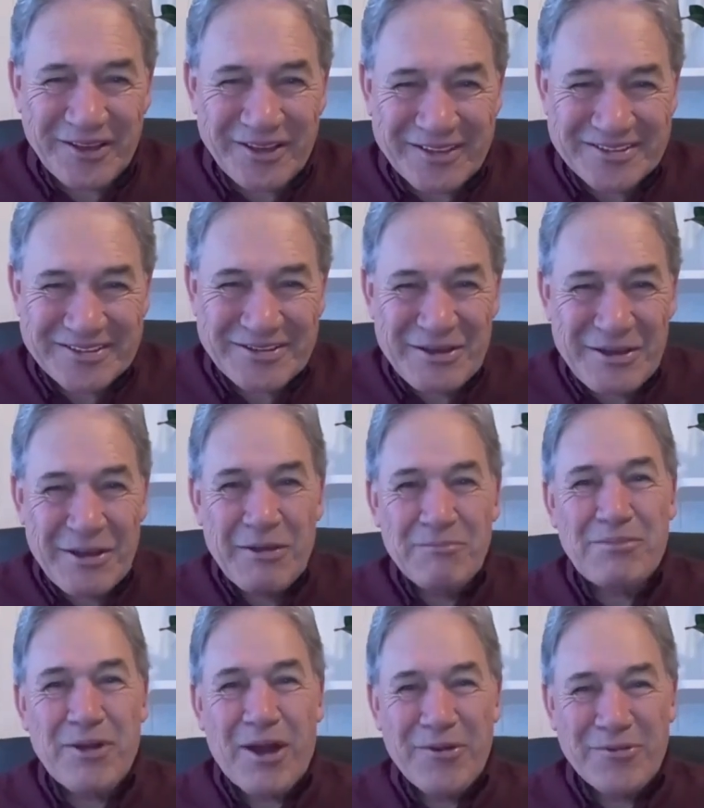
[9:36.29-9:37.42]
things
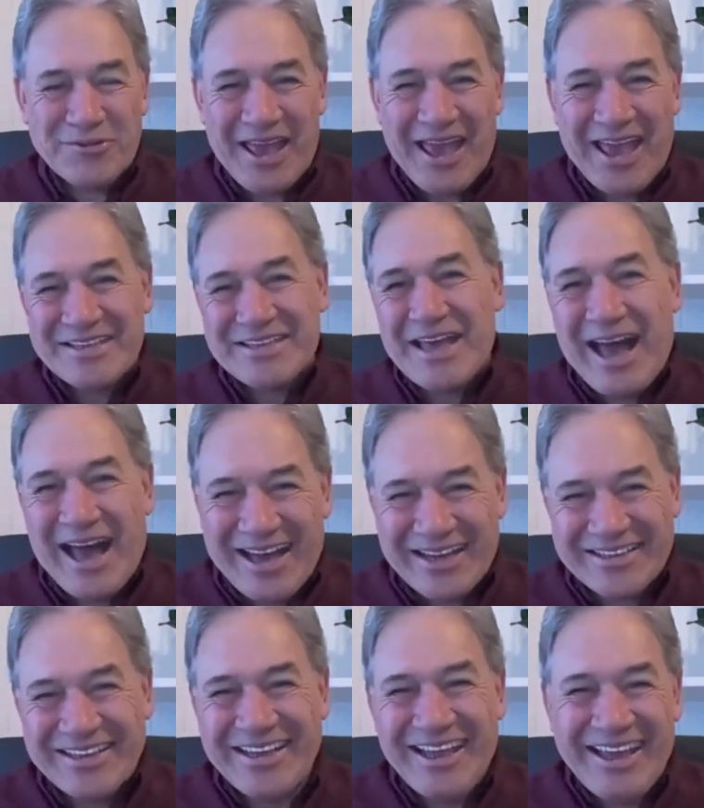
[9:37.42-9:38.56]
pose as
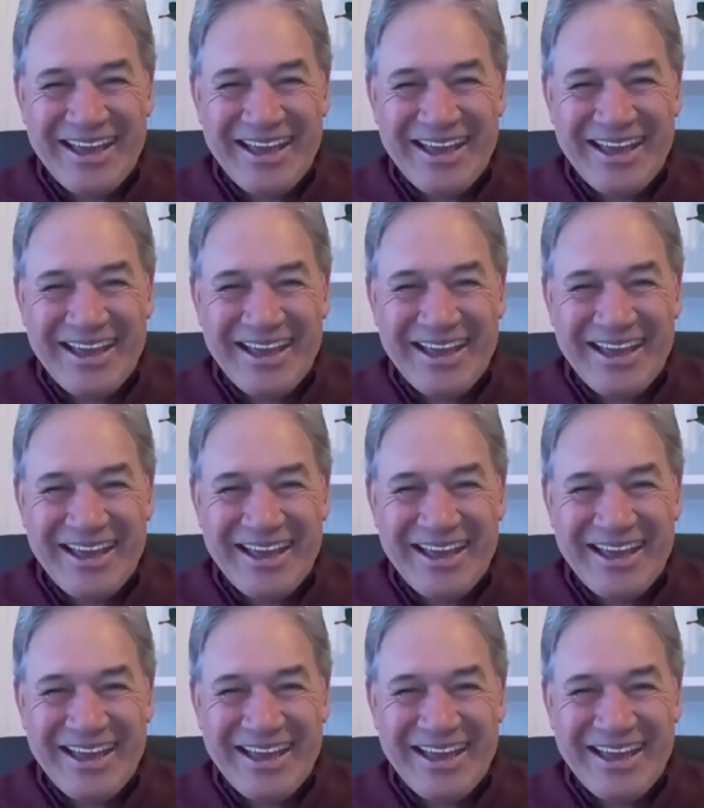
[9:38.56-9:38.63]
art,